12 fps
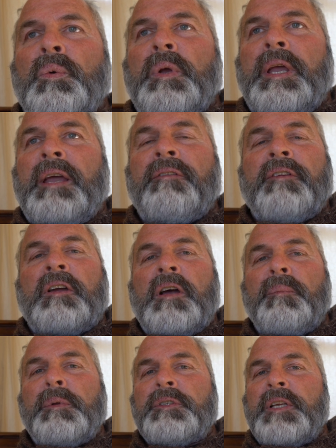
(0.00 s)
have
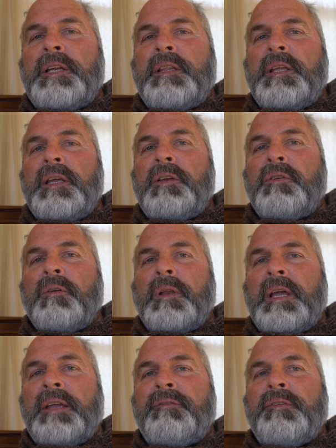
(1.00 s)
accomplished anything in your
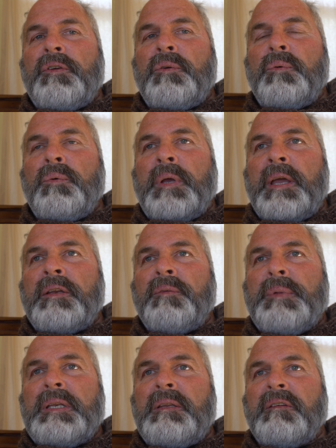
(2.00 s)
life, you had to
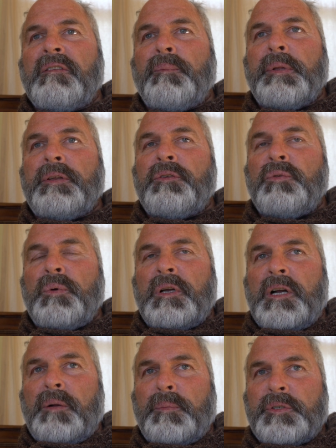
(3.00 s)
be disciplined to
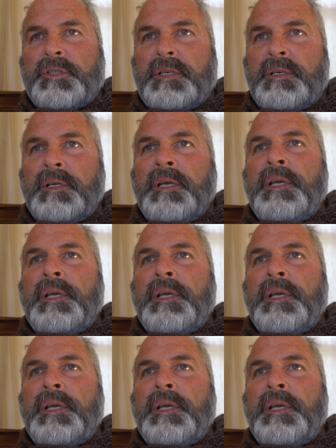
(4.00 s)
accomplish it.